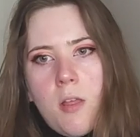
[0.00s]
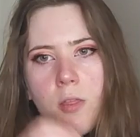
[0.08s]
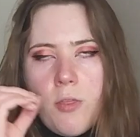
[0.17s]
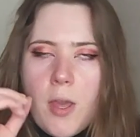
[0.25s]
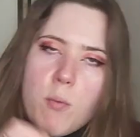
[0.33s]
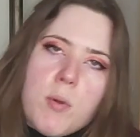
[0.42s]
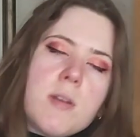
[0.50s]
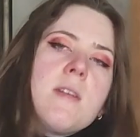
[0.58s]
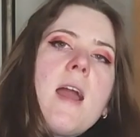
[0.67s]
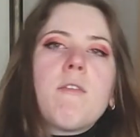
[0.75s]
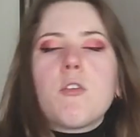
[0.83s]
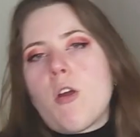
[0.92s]
They would
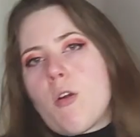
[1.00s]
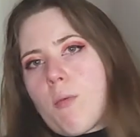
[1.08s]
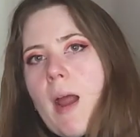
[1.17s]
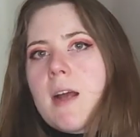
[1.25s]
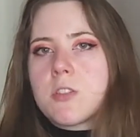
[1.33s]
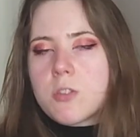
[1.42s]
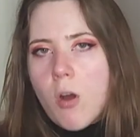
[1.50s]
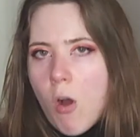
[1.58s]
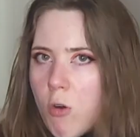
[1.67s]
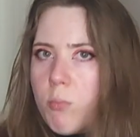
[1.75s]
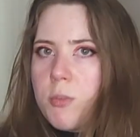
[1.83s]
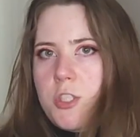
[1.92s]
never harass a
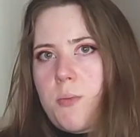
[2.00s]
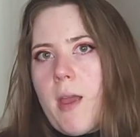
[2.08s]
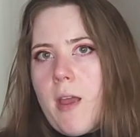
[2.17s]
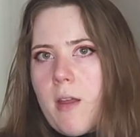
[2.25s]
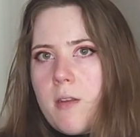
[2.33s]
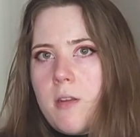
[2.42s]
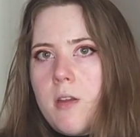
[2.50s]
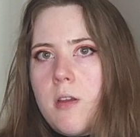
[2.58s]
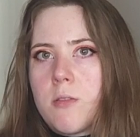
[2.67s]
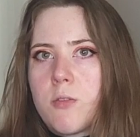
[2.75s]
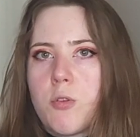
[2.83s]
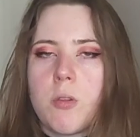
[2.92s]
homeless man
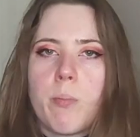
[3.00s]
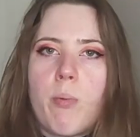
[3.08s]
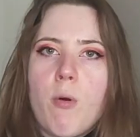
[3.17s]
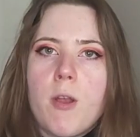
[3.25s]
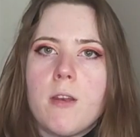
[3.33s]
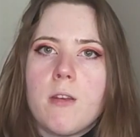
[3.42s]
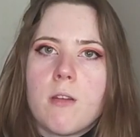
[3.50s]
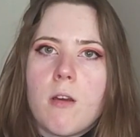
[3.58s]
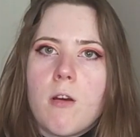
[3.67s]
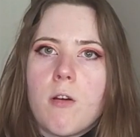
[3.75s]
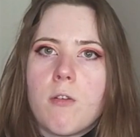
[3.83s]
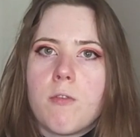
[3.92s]
to the point
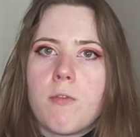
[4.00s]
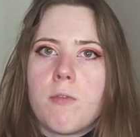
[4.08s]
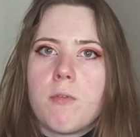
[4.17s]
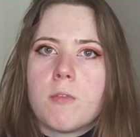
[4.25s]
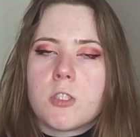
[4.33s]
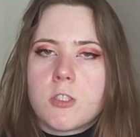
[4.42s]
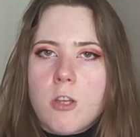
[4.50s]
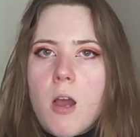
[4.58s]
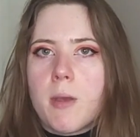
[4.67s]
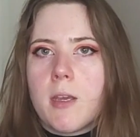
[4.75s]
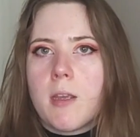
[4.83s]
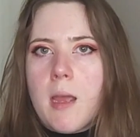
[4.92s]
of
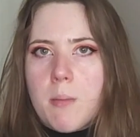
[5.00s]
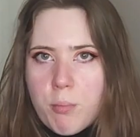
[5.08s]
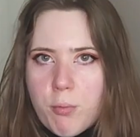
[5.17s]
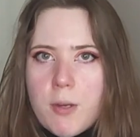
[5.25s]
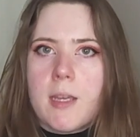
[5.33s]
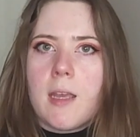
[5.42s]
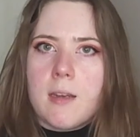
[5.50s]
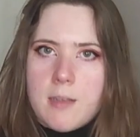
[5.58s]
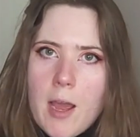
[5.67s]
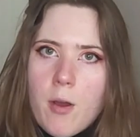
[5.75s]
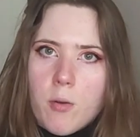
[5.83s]
sobbing and breaking down.